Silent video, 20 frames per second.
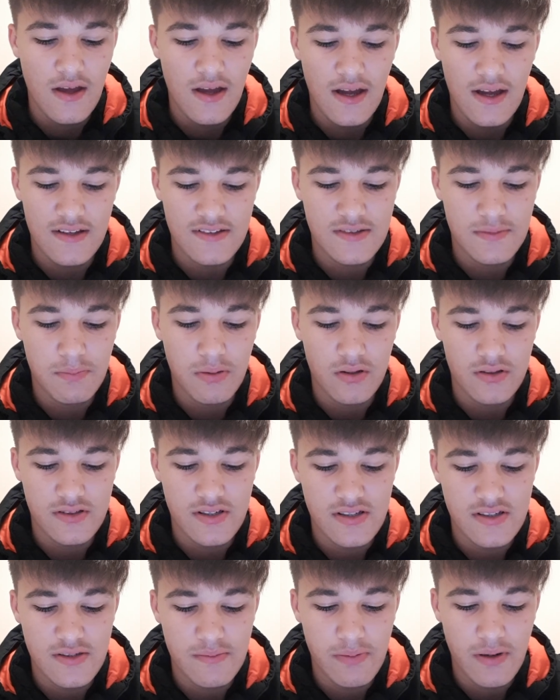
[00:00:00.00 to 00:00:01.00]
At a
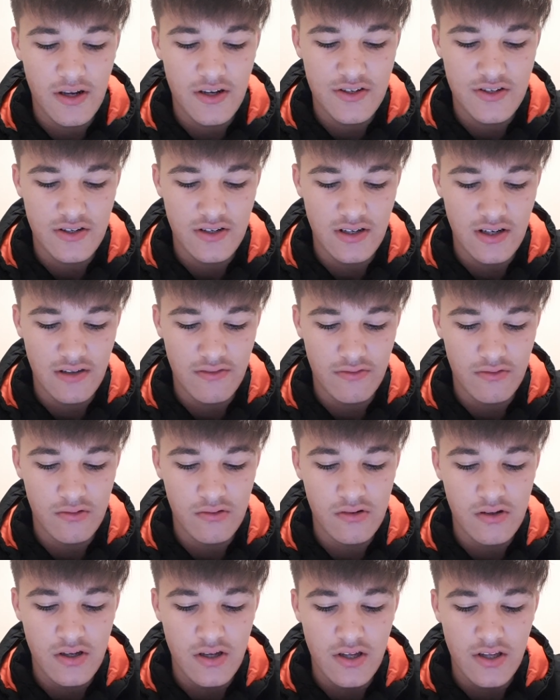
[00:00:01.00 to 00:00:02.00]
participation
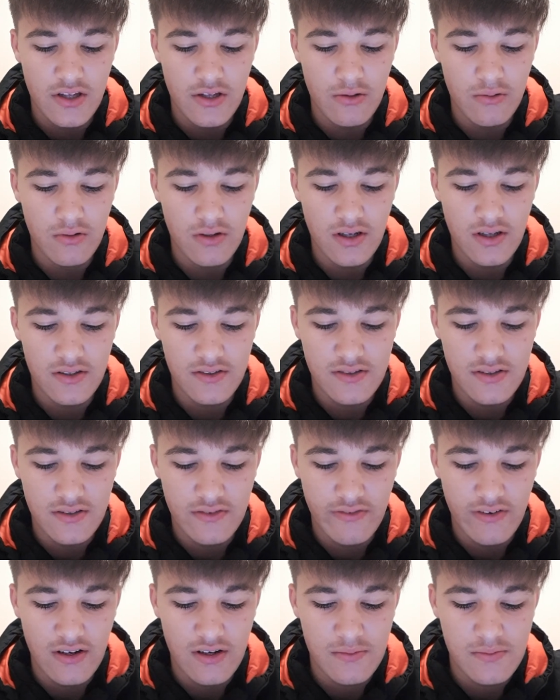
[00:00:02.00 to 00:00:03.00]
level, you will learn to
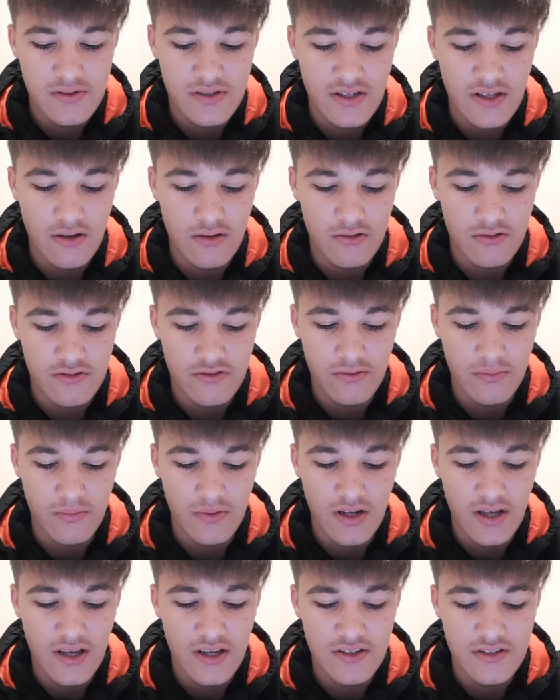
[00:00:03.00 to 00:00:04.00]
develop skills from an
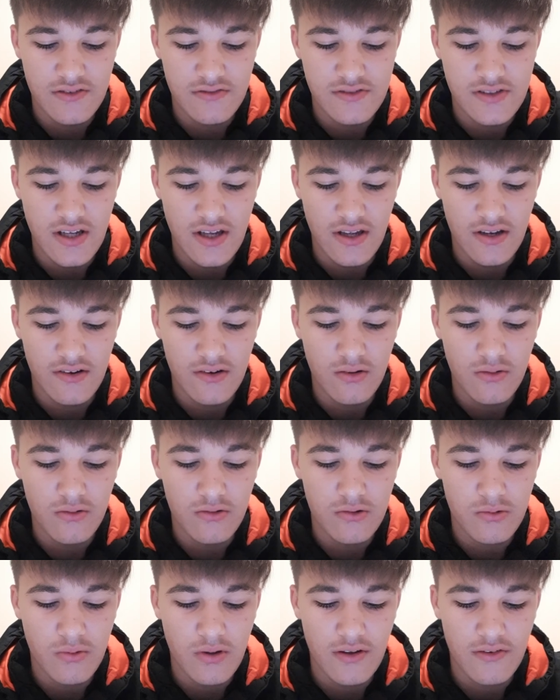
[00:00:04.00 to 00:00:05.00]
age of 10 all
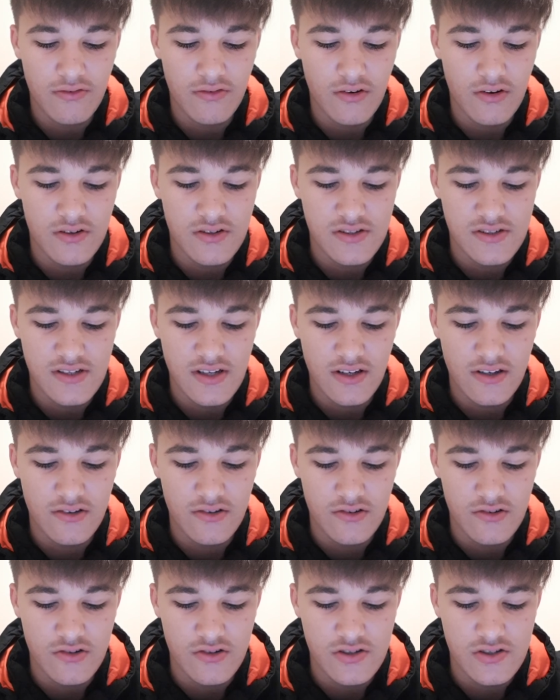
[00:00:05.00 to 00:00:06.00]
the way through to
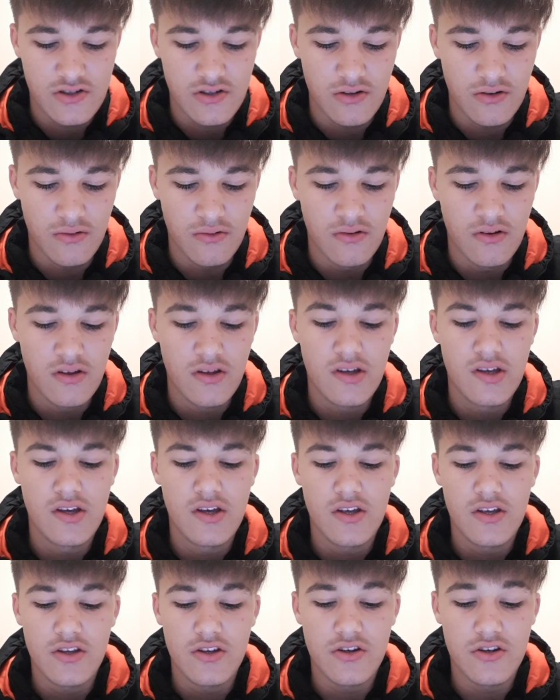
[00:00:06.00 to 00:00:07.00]
secondary school.
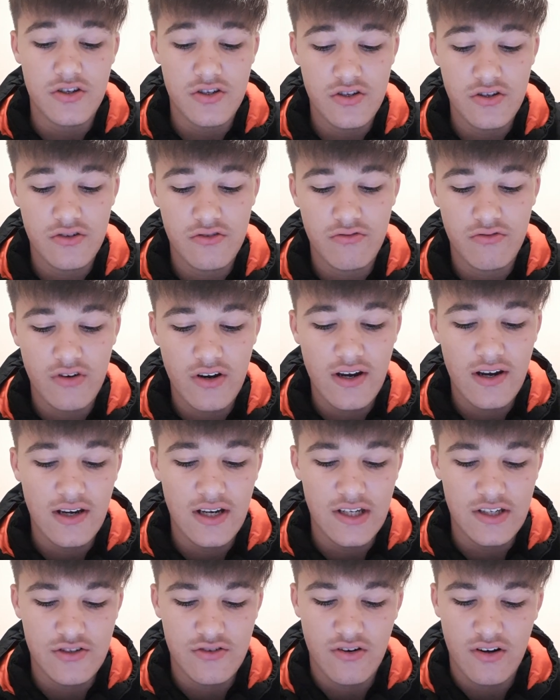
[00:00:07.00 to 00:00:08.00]
You should
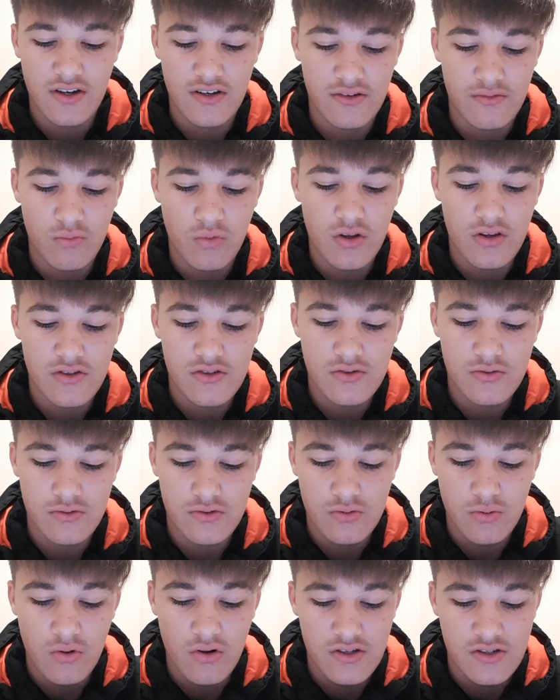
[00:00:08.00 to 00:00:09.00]
really train once or
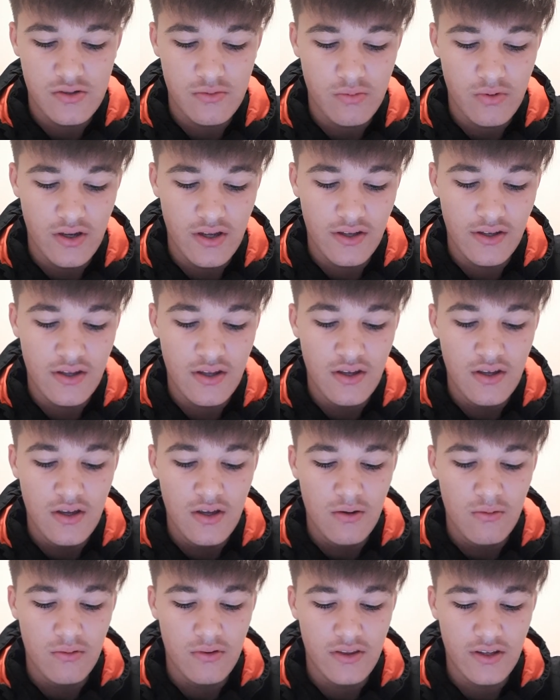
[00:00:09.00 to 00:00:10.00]
twice a week
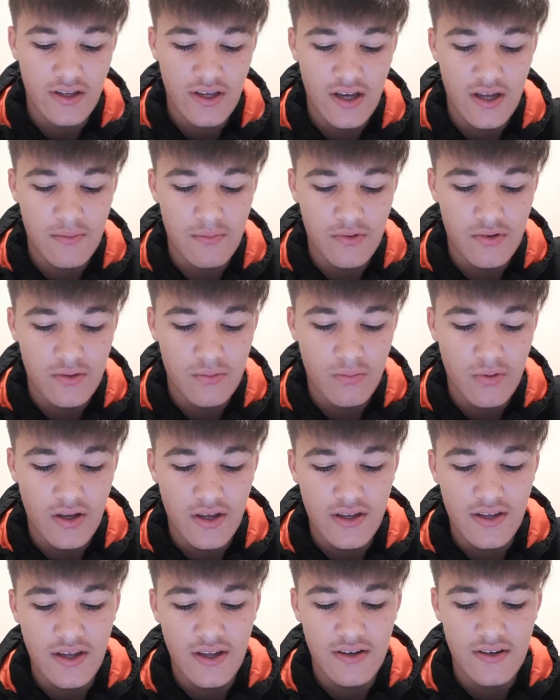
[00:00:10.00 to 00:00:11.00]
with the game on the
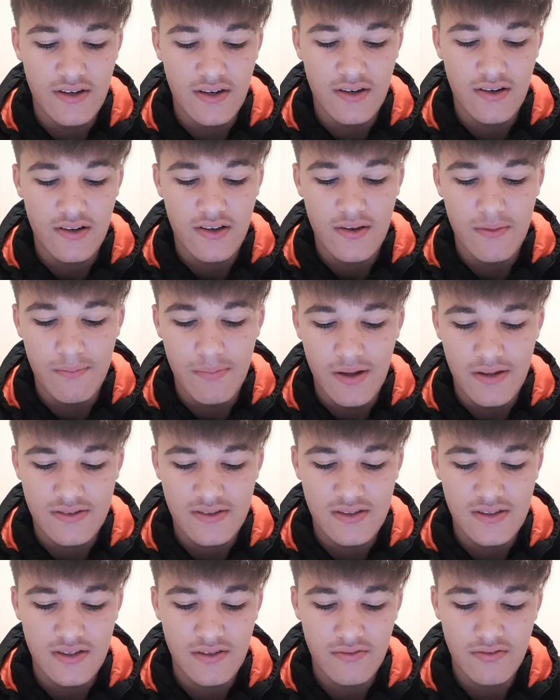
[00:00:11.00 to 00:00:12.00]
weekend in a
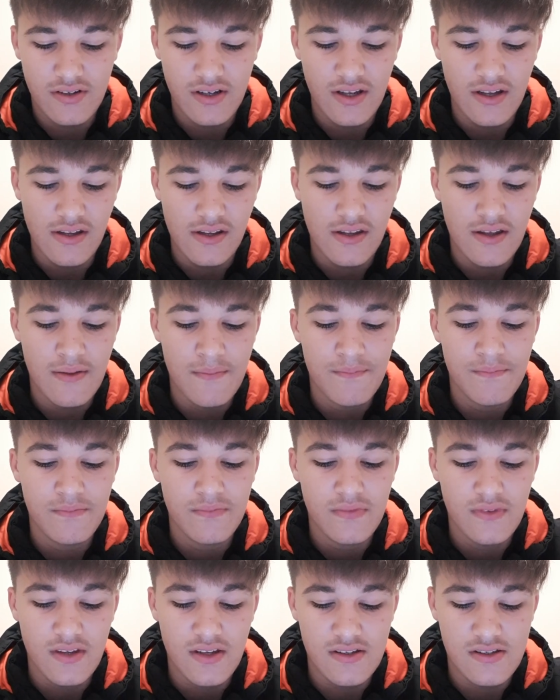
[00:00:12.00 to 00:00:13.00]
competitive league.
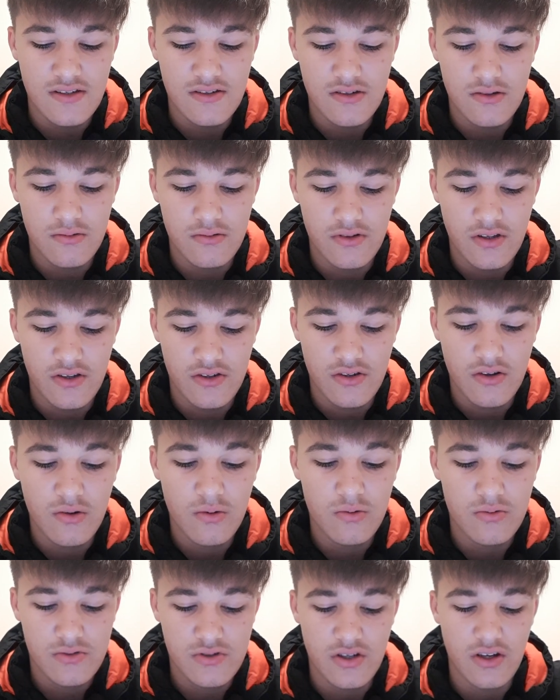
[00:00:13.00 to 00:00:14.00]
This is
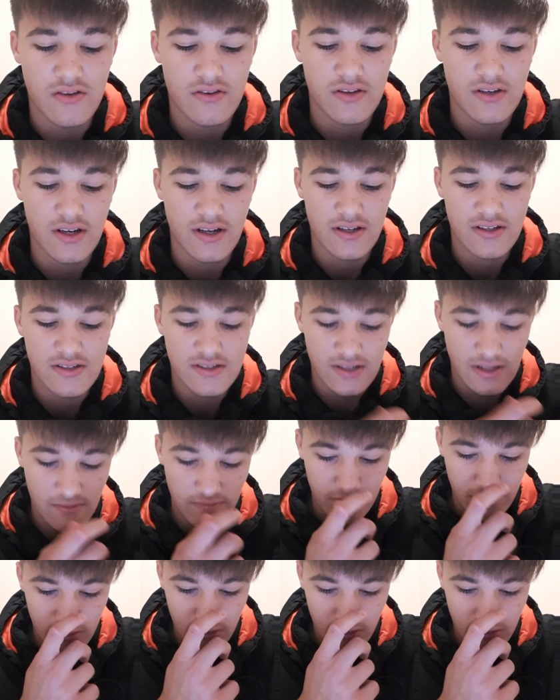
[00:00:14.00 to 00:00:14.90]
also the next step for